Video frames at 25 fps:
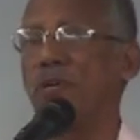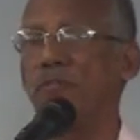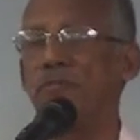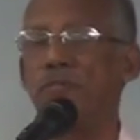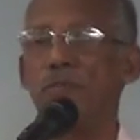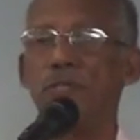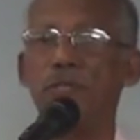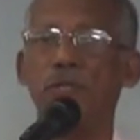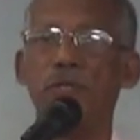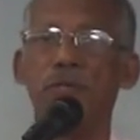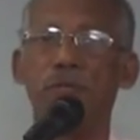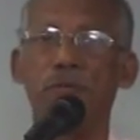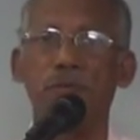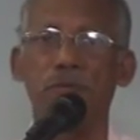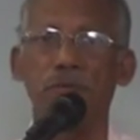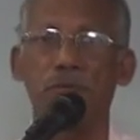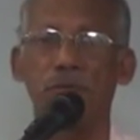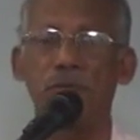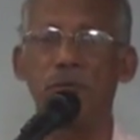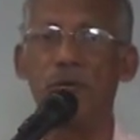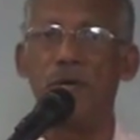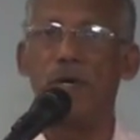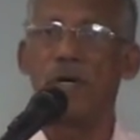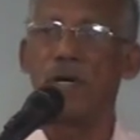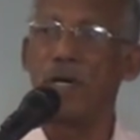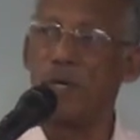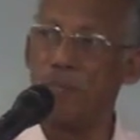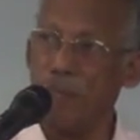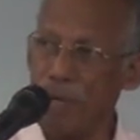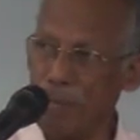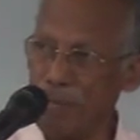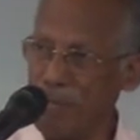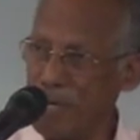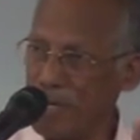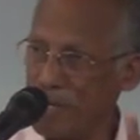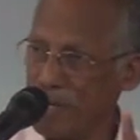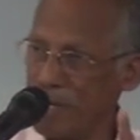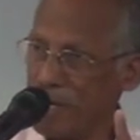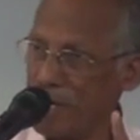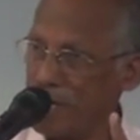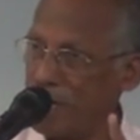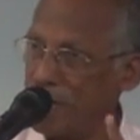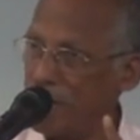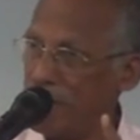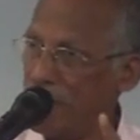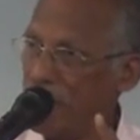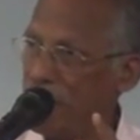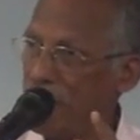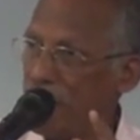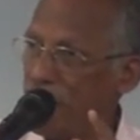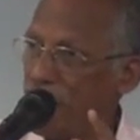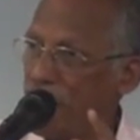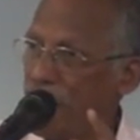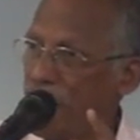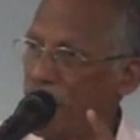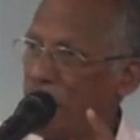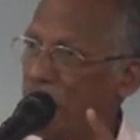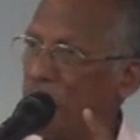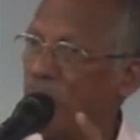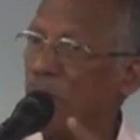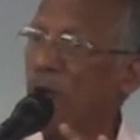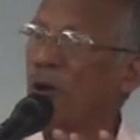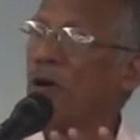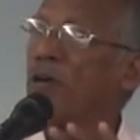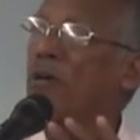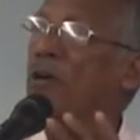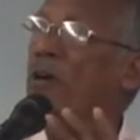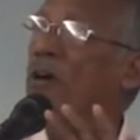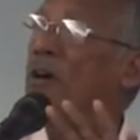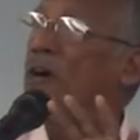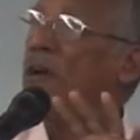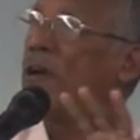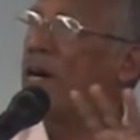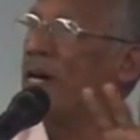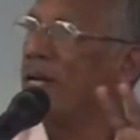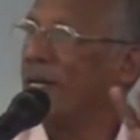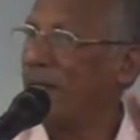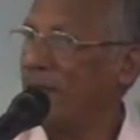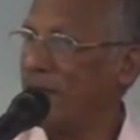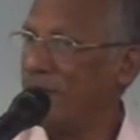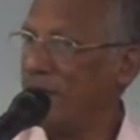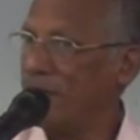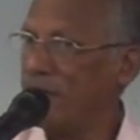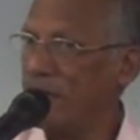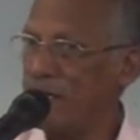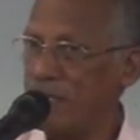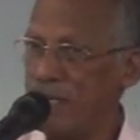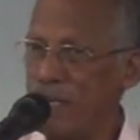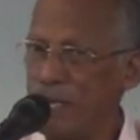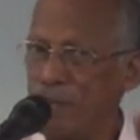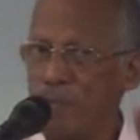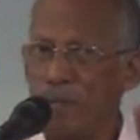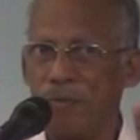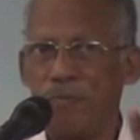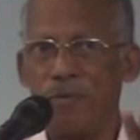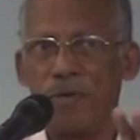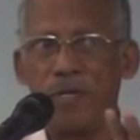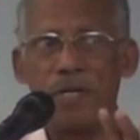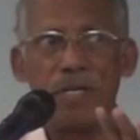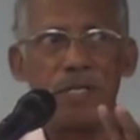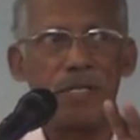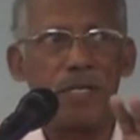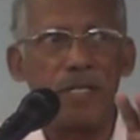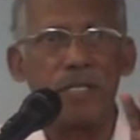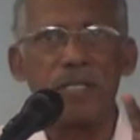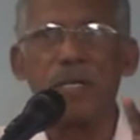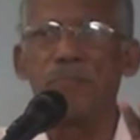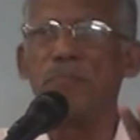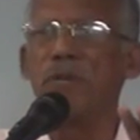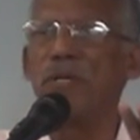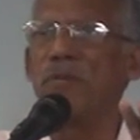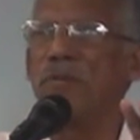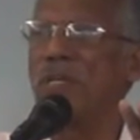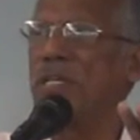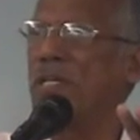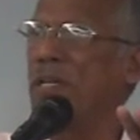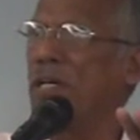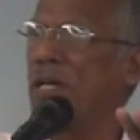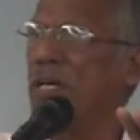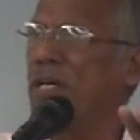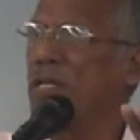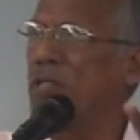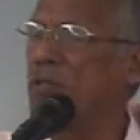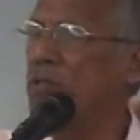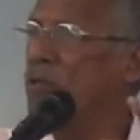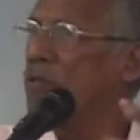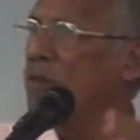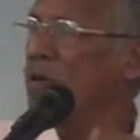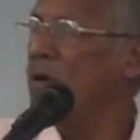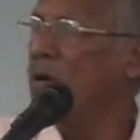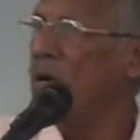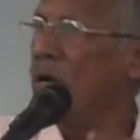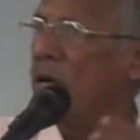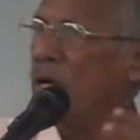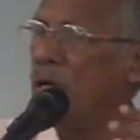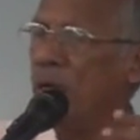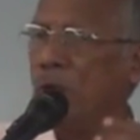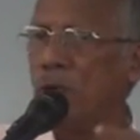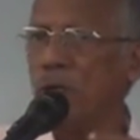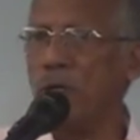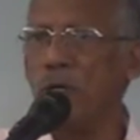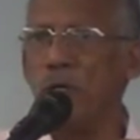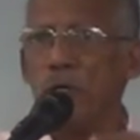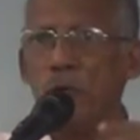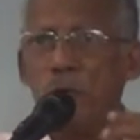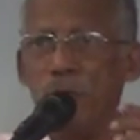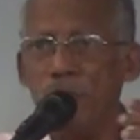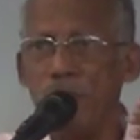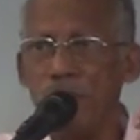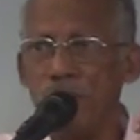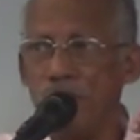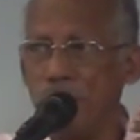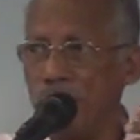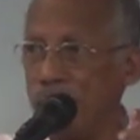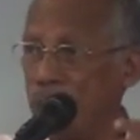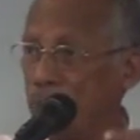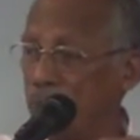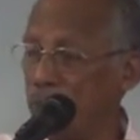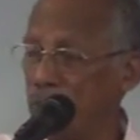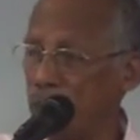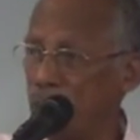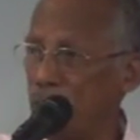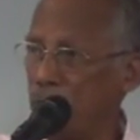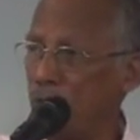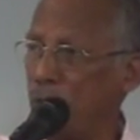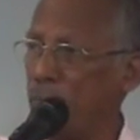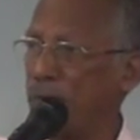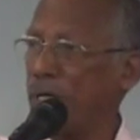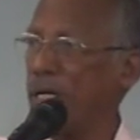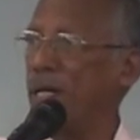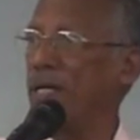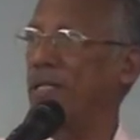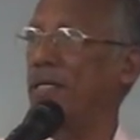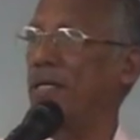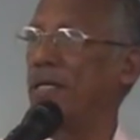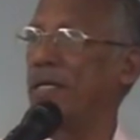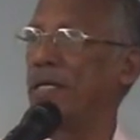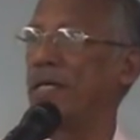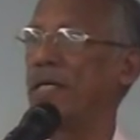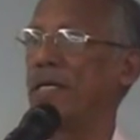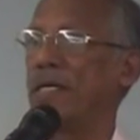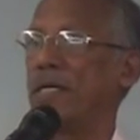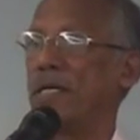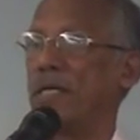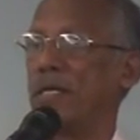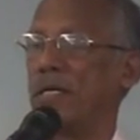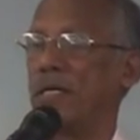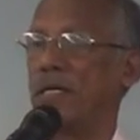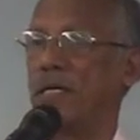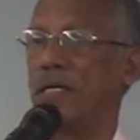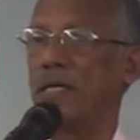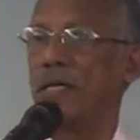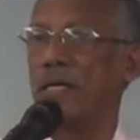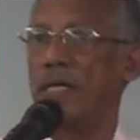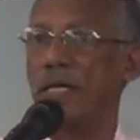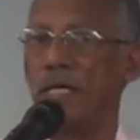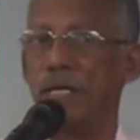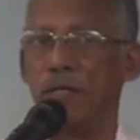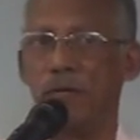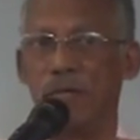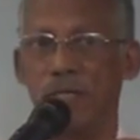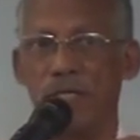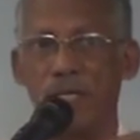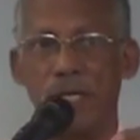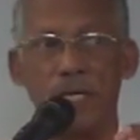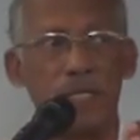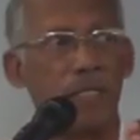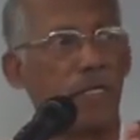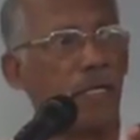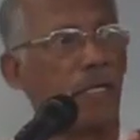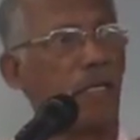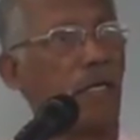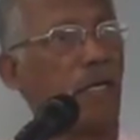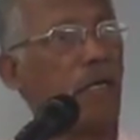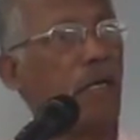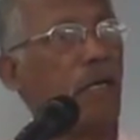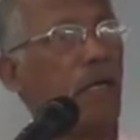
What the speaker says: of Jesus. Remember that. Not all are Christians. Maybe for instance somebody was telling, so you mean to say, one Roman Catholic lady was asking,